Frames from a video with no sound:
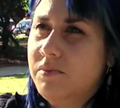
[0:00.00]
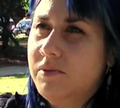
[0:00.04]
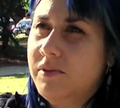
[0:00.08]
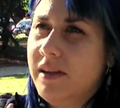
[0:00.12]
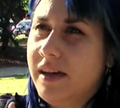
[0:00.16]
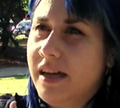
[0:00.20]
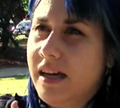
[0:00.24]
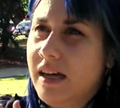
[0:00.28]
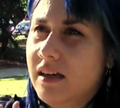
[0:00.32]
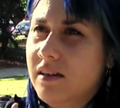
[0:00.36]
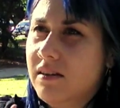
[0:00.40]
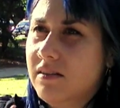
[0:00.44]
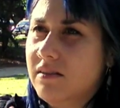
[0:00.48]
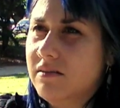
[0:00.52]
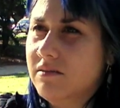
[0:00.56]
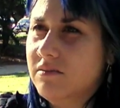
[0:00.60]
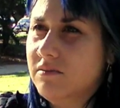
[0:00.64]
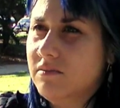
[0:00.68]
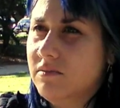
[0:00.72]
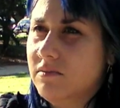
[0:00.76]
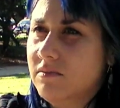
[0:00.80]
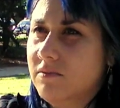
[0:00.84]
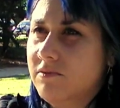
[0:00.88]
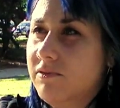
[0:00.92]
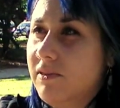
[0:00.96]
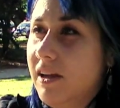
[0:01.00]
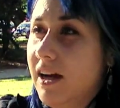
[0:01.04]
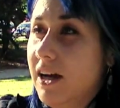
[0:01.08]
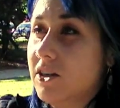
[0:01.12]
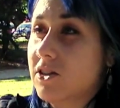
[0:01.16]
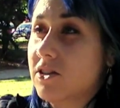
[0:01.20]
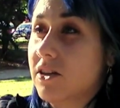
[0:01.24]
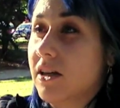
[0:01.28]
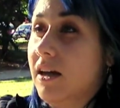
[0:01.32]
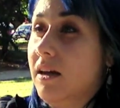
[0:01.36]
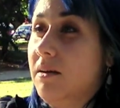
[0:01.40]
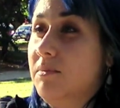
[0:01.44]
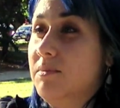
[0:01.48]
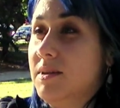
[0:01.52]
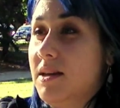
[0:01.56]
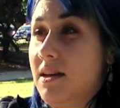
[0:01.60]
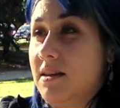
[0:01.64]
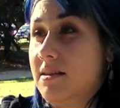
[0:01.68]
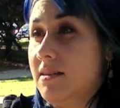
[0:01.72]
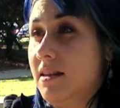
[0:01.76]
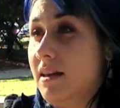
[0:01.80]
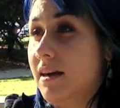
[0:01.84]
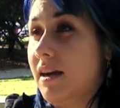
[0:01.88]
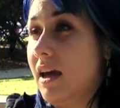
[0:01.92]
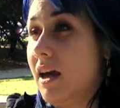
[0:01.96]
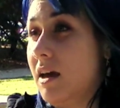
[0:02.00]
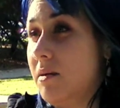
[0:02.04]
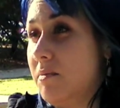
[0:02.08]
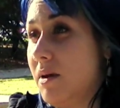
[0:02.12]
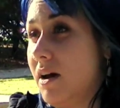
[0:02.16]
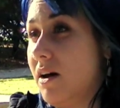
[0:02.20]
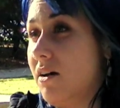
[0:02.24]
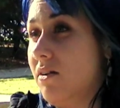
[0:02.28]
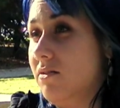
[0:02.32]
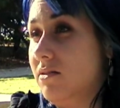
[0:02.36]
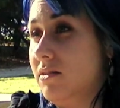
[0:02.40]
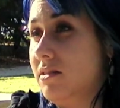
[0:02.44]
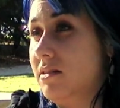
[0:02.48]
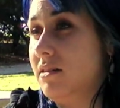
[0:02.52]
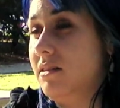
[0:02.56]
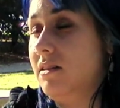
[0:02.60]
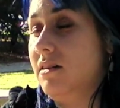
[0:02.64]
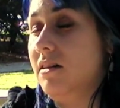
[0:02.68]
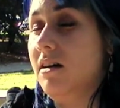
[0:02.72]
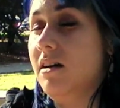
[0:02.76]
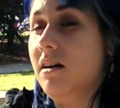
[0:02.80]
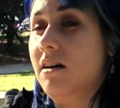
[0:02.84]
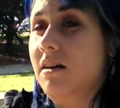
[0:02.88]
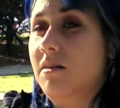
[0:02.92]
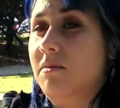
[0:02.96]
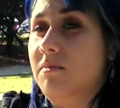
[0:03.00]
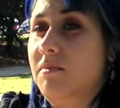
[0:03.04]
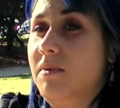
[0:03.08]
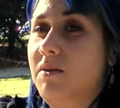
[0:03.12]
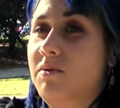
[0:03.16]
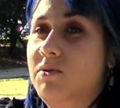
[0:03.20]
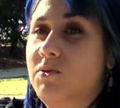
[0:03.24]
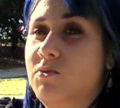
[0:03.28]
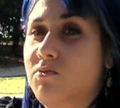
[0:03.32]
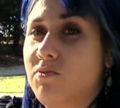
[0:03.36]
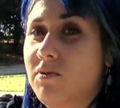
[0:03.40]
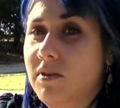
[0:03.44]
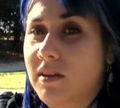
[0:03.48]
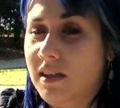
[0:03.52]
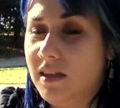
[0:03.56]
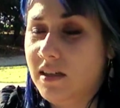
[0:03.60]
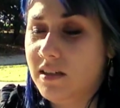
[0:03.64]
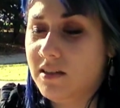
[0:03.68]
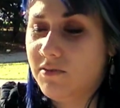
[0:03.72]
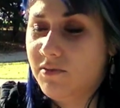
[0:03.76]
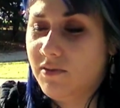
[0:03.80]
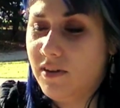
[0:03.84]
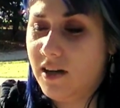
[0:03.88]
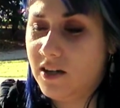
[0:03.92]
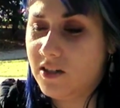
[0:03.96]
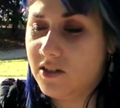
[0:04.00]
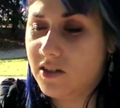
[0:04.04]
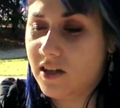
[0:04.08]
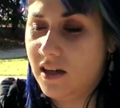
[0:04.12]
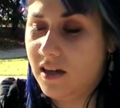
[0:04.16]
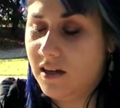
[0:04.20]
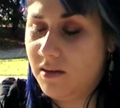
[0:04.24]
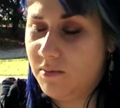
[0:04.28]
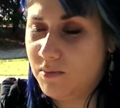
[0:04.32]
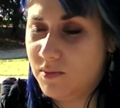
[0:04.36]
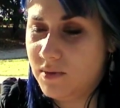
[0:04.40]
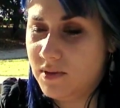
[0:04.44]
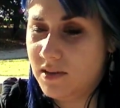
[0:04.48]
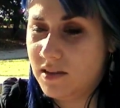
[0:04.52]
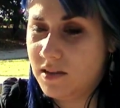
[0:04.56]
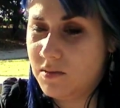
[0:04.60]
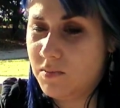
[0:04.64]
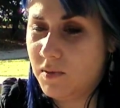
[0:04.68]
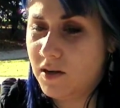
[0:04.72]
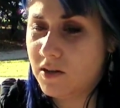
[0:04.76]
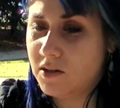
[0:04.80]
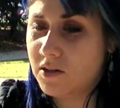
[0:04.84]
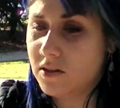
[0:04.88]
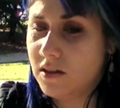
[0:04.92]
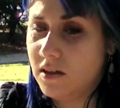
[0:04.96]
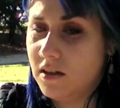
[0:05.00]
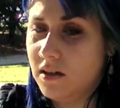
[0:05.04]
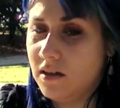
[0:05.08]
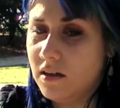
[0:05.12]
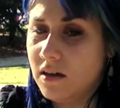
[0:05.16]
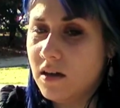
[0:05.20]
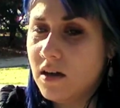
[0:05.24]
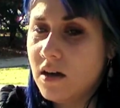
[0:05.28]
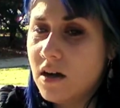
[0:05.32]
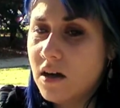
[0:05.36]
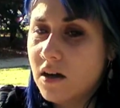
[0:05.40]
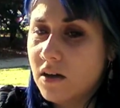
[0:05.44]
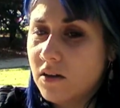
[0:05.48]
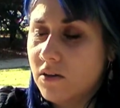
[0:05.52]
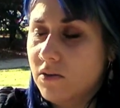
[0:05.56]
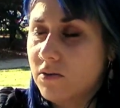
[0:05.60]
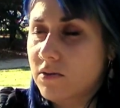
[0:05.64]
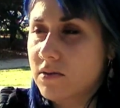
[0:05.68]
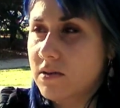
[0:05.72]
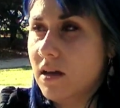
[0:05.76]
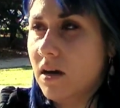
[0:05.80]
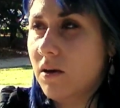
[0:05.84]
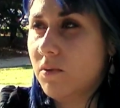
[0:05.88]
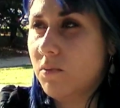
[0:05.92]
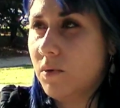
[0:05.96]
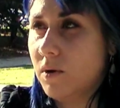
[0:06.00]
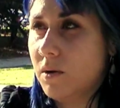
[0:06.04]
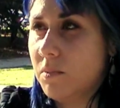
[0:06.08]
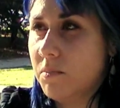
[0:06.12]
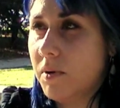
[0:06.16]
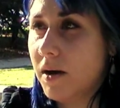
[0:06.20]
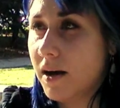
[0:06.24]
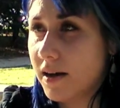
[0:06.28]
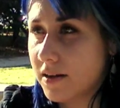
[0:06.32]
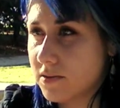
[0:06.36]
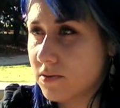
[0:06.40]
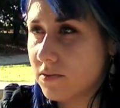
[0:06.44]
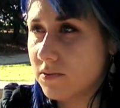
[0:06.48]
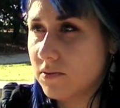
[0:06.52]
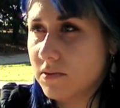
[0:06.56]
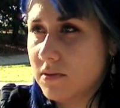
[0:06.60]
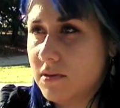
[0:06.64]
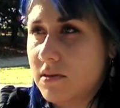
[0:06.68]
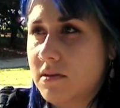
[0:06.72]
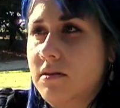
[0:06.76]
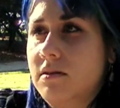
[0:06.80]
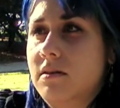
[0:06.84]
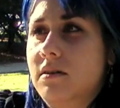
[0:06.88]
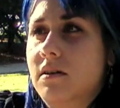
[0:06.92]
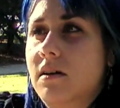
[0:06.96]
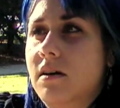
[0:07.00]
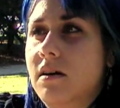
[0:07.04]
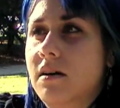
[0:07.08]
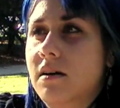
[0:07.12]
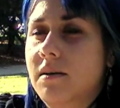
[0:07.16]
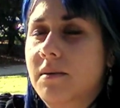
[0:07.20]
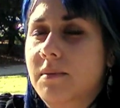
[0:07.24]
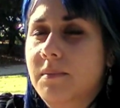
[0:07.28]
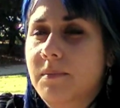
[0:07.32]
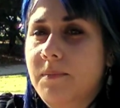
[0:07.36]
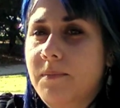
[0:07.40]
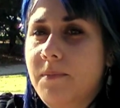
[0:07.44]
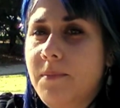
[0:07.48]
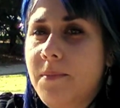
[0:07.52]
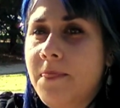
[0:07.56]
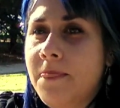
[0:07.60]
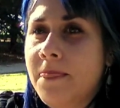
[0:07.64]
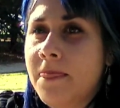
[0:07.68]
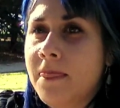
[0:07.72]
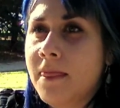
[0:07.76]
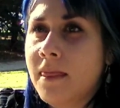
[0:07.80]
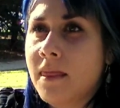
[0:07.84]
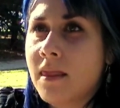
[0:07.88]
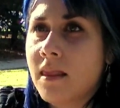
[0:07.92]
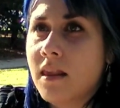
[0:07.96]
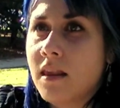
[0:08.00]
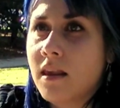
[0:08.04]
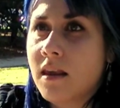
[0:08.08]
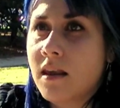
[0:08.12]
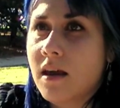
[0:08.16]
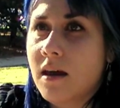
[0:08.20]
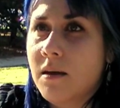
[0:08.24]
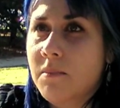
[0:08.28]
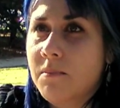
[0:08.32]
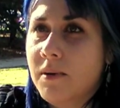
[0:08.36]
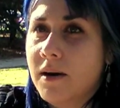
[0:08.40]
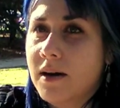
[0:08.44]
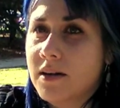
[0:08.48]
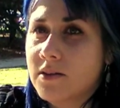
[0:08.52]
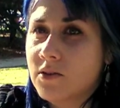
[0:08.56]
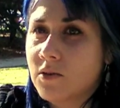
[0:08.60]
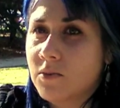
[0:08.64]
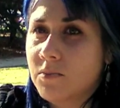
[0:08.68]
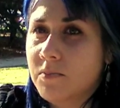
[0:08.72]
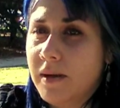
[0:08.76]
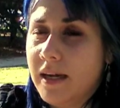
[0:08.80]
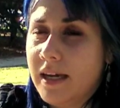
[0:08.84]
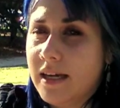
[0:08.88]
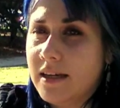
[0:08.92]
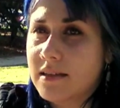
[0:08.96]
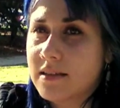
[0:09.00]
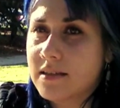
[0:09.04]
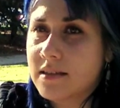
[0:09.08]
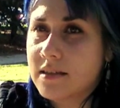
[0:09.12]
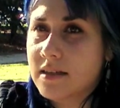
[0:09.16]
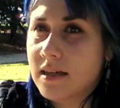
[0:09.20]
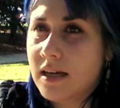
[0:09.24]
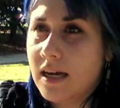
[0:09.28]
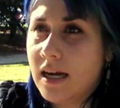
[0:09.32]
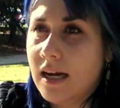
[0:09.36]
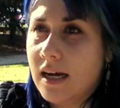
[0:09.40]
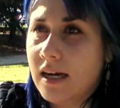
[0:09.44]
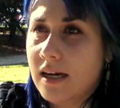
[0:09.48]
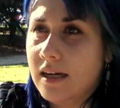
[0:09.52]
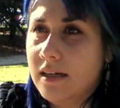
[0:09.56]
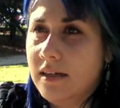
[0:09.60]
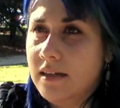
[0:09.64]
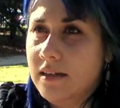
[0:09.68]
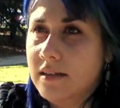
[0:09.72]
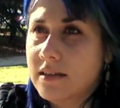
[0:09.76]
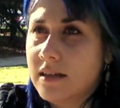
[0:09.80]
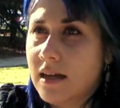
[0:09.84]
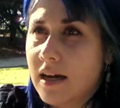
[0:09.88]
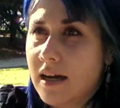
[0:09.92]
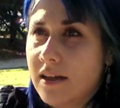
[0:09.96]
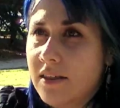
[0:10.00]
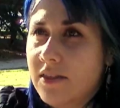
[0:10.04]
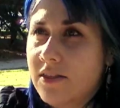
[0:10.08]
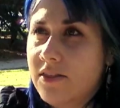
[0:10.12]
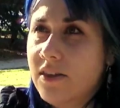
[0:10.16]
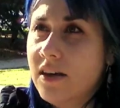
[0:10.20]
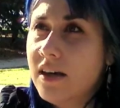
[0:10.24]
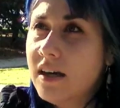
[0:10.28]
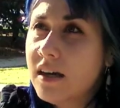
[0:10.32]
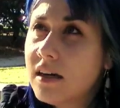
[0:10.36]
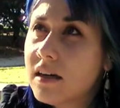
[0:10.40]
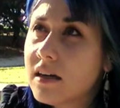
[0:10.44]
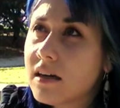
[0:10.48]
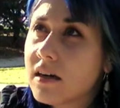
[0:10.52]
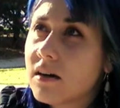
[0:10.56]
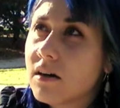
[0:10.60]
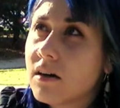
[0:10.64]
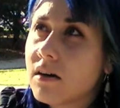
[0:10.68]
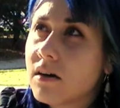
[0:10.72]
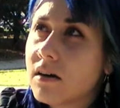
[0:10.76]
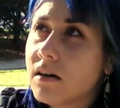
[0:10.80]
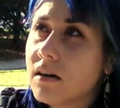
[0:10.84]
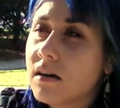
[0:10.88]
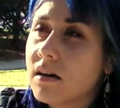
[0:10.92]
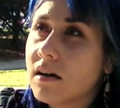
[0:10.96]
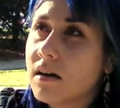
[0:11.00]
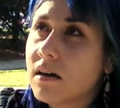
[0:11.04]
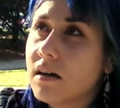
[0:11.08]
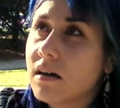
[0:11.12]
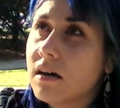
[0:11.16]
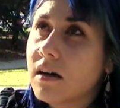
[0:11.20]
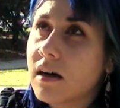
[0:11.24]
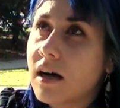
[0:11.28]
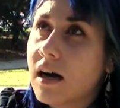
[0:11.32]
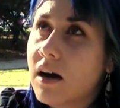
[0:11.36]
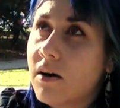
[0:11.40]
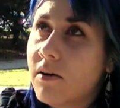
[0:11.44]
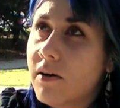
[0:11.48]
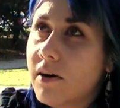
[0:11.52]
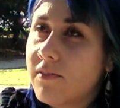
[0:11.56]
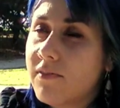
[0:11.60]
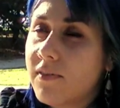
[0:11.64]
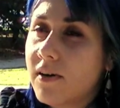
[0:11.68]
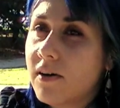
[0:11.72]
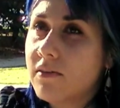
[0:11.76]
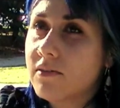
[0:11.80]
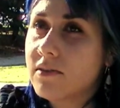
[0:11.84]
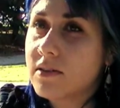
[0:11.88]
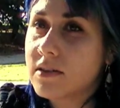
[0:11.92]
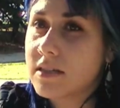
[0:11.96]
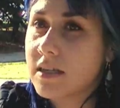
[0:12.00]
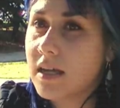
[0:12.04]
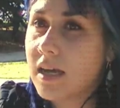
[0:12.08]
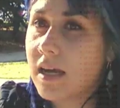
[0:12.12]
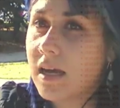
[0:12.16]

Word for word: playing flash games as they came out. Um, I was really into flash games, especially those that were puzzles. Um, and puzzle based. And I think how I found